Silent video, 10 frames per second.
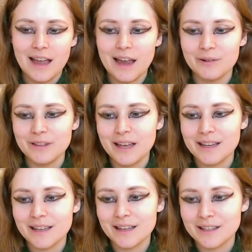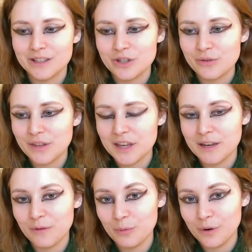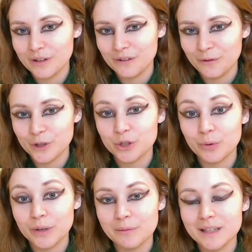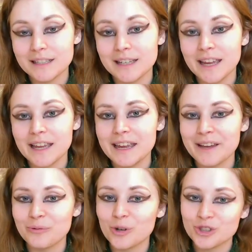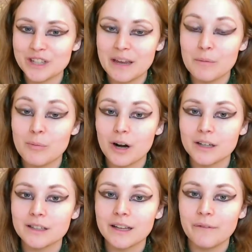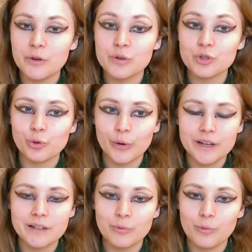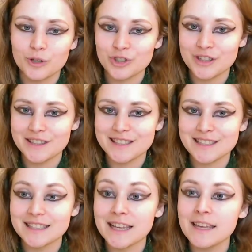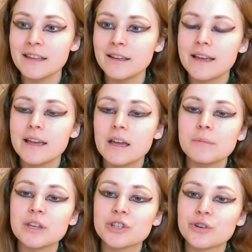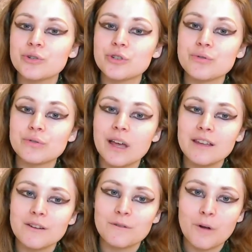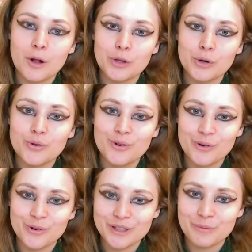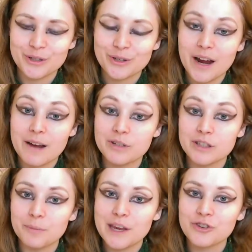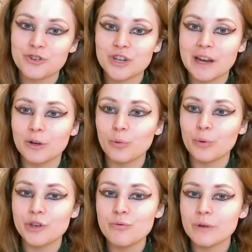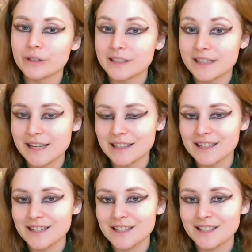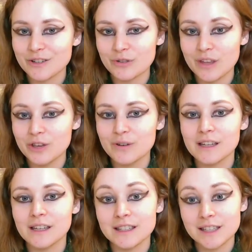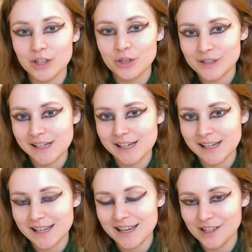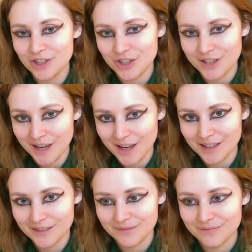I would like to thank everyone for joining me today and watching MMR. If you enjoyed watching this today, be sure to like, follow, or subscribe to the page or channel where you are seeing this so that you can continue seeing it each day.